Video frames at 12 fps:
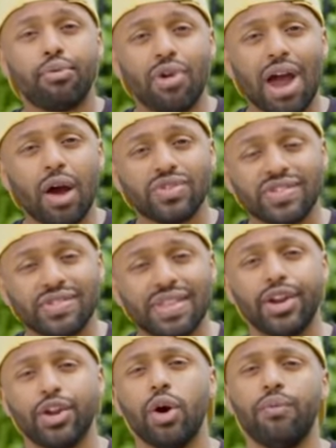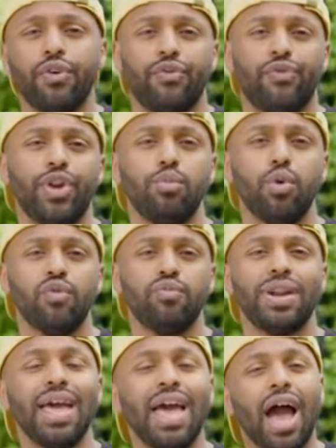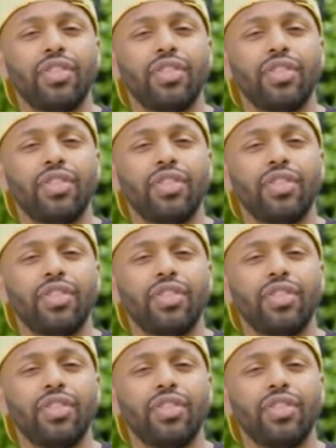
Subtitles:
proud to stand up for free movement